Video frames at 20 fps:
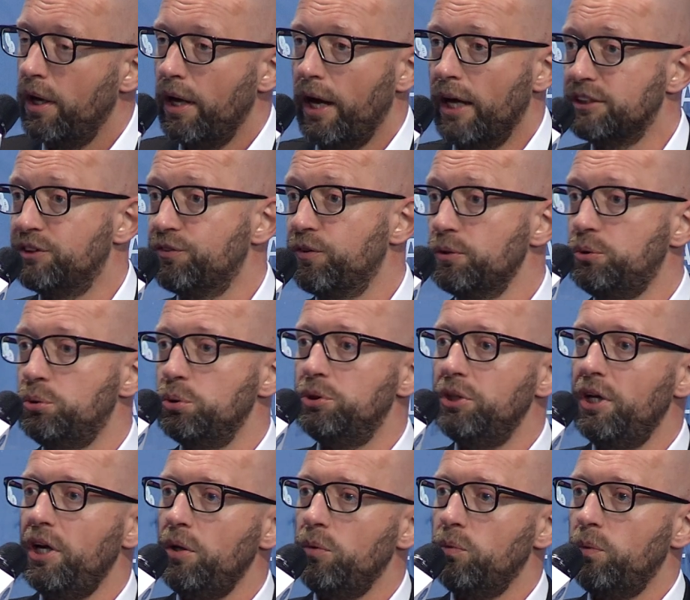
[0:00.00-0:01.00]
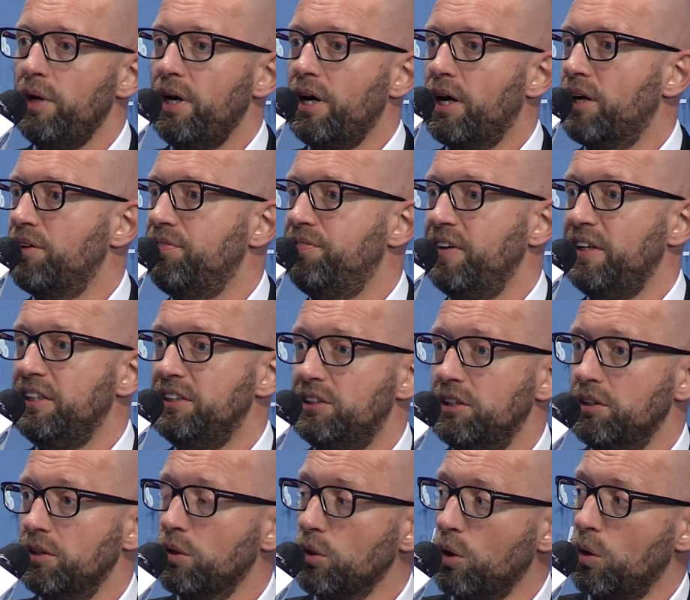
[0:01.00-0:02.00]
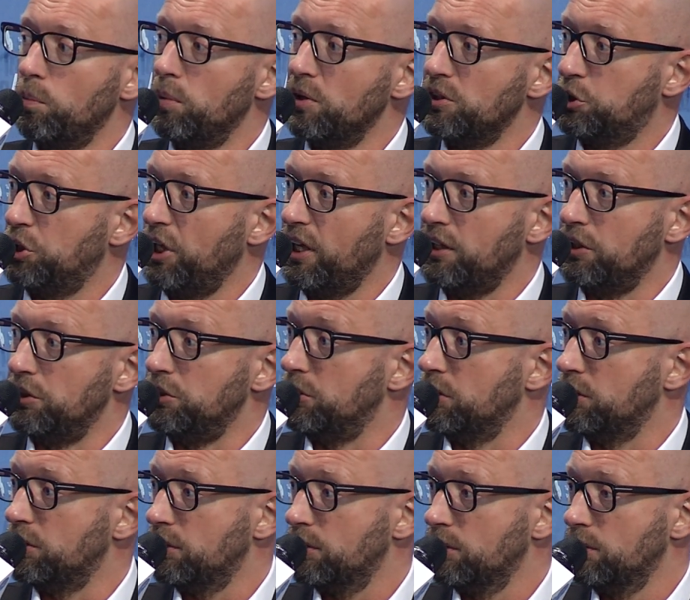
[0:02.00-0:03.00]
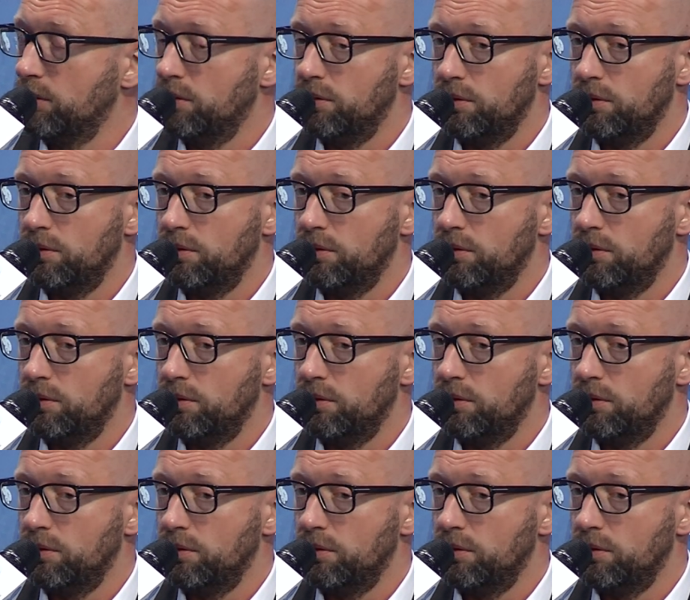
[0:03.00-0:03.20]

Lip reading: As for today, we are facing global challenges,